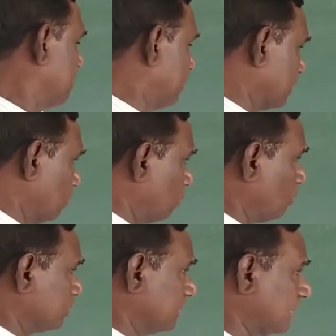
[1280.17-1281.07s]
when
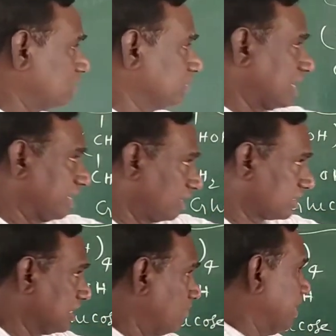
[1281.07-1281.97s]
glucose reacts with
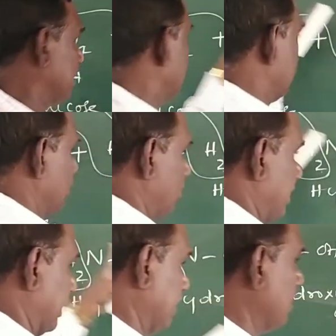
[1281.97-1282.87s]
hydroxylamine, you will be
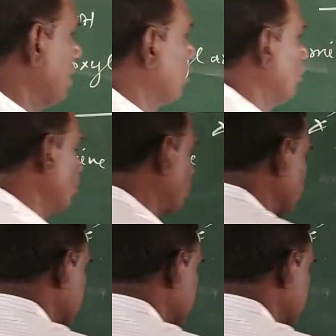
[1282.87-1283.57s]
getting glucose